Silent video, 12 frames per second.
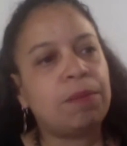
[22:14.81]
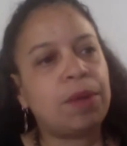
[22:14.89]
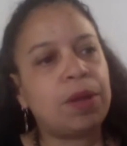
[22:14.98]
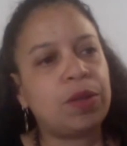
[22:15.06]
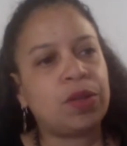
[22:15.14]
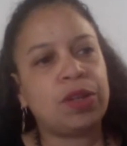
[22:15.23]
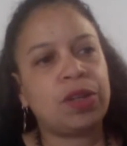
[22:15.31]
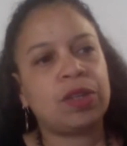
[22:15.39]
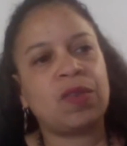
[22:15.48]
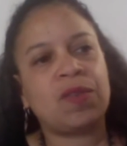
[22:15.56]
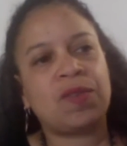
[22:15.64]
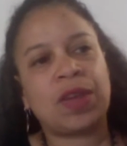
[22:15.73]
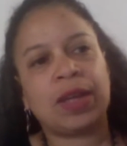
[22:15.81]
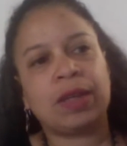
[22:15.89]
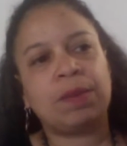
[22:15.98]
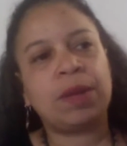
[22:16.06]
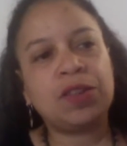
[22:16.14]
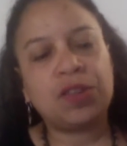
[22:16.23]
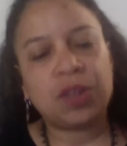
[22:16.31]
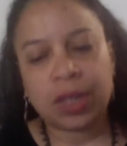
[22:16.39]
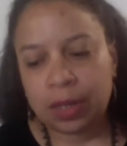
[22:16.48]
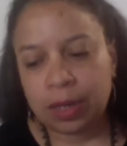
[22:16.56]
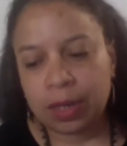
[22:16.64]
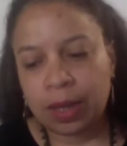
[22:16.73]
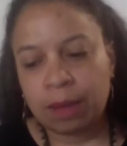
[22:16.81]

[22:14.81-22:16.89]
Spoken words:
post-digestive effect pungent,